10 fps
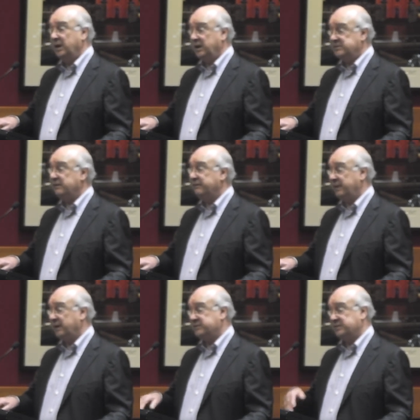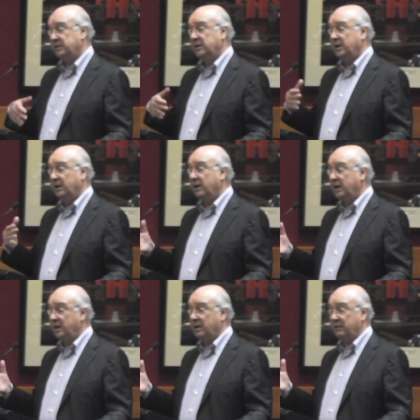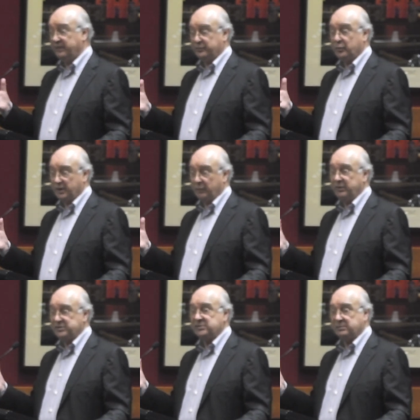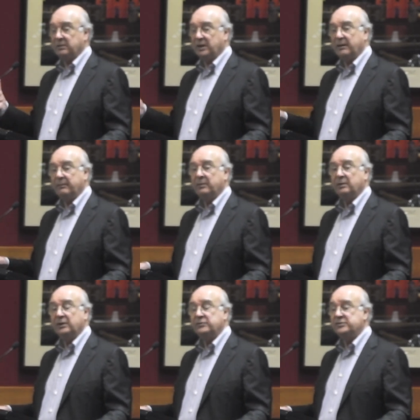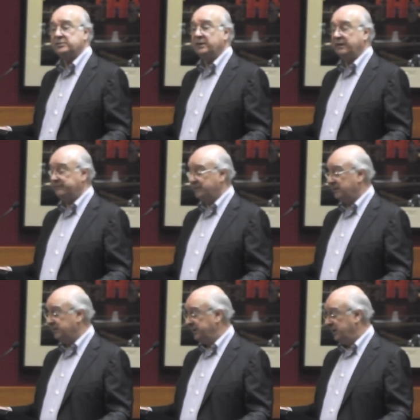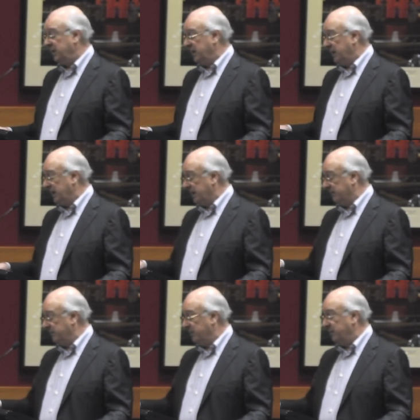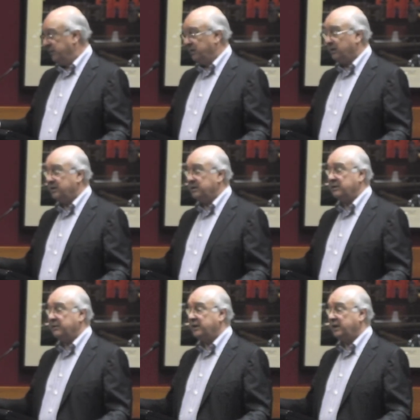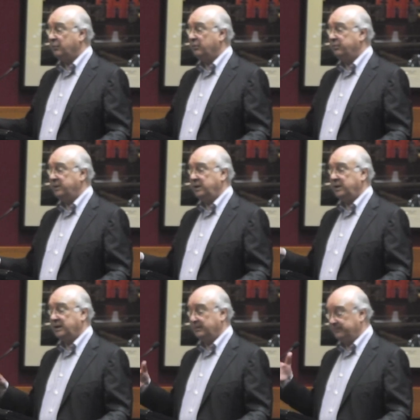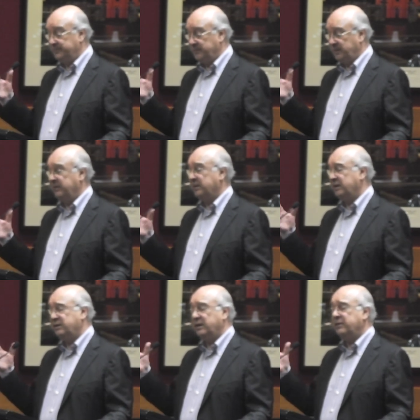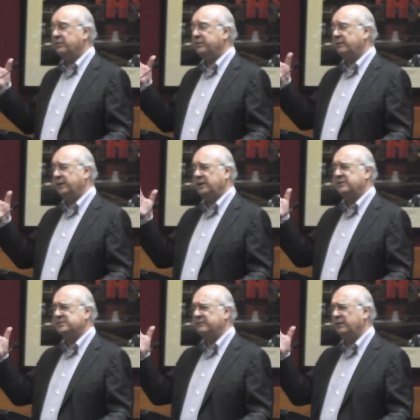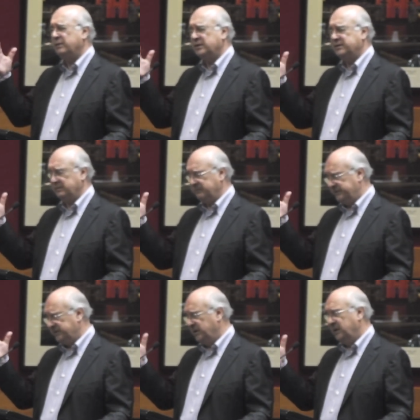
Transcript: is in fact now, there's quite a rich um, literature in that field. Um, the idea that they would be, um, in fact, they, they thought they were the ghosts of their relatives,